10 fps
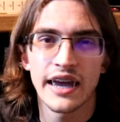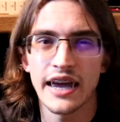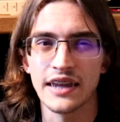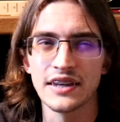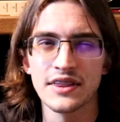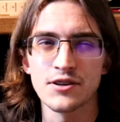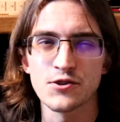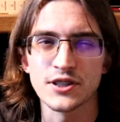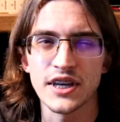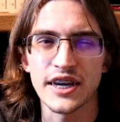And then
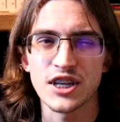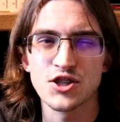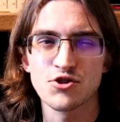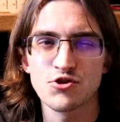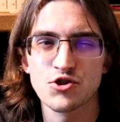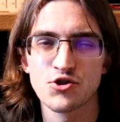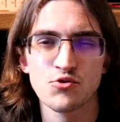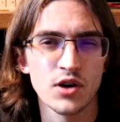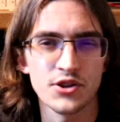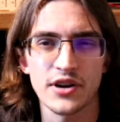there's like
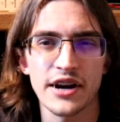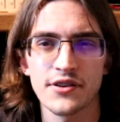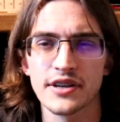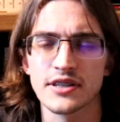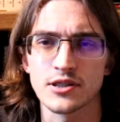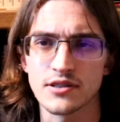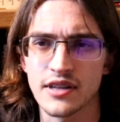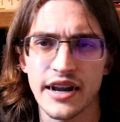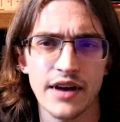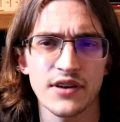2 other areas
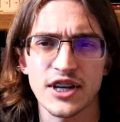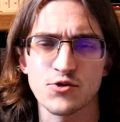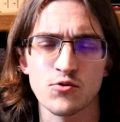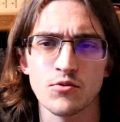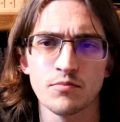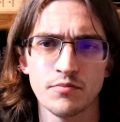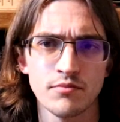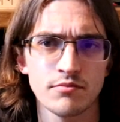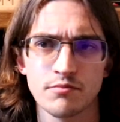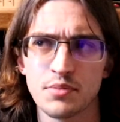that have actual
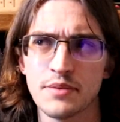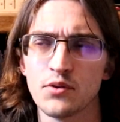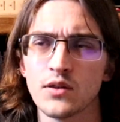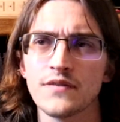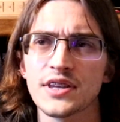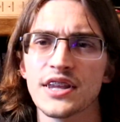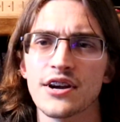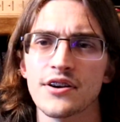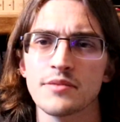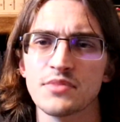people living
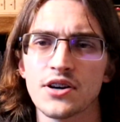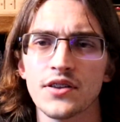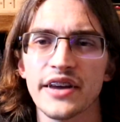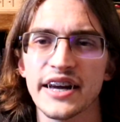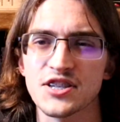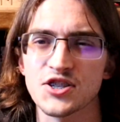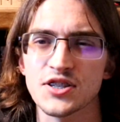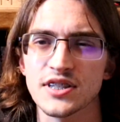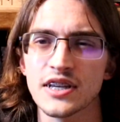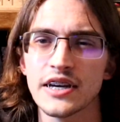there, and beyond that it's
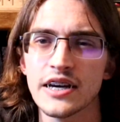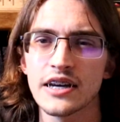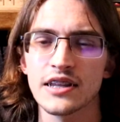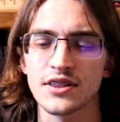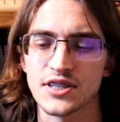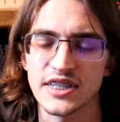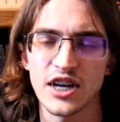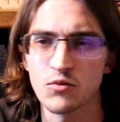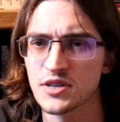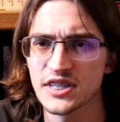just the
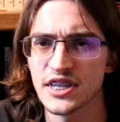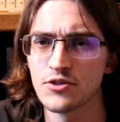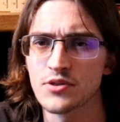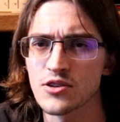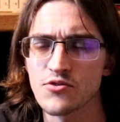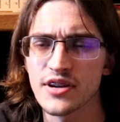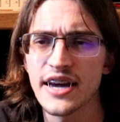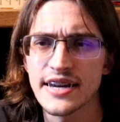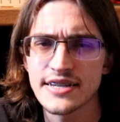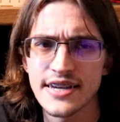settlements that you can
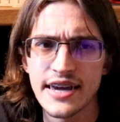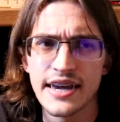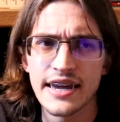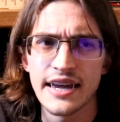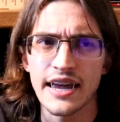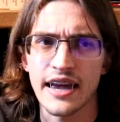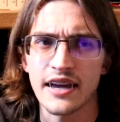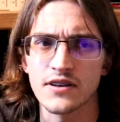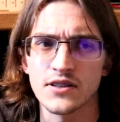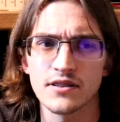create,
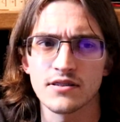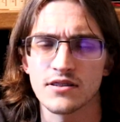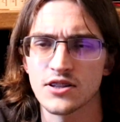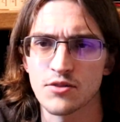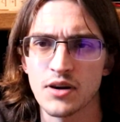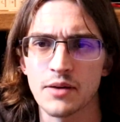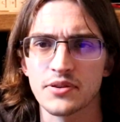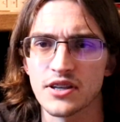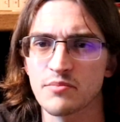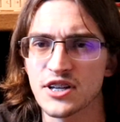and they're
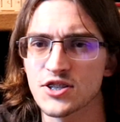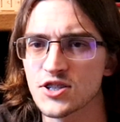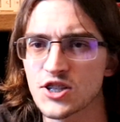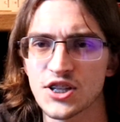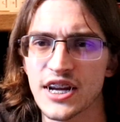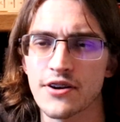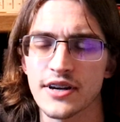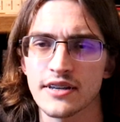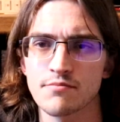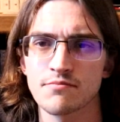populated by just
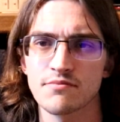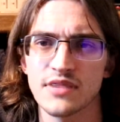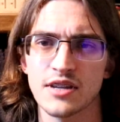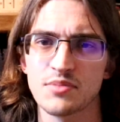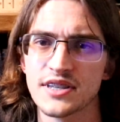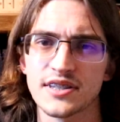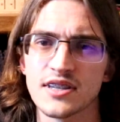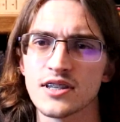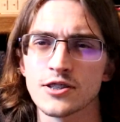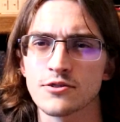generic
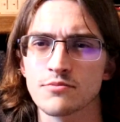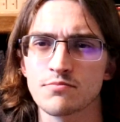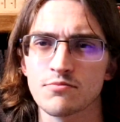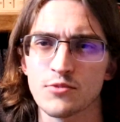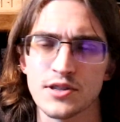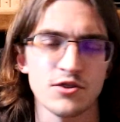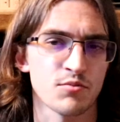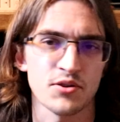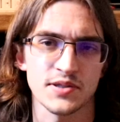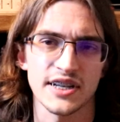NPCs with no
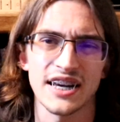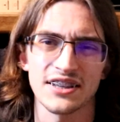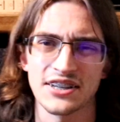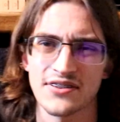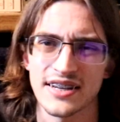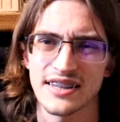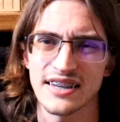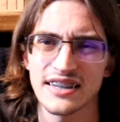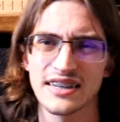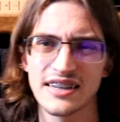personality or
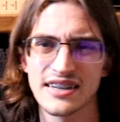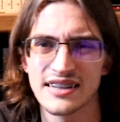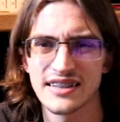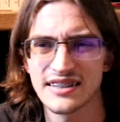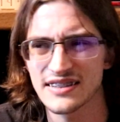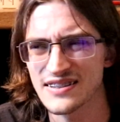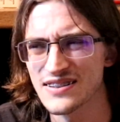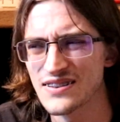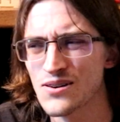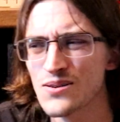anything.
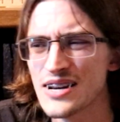So,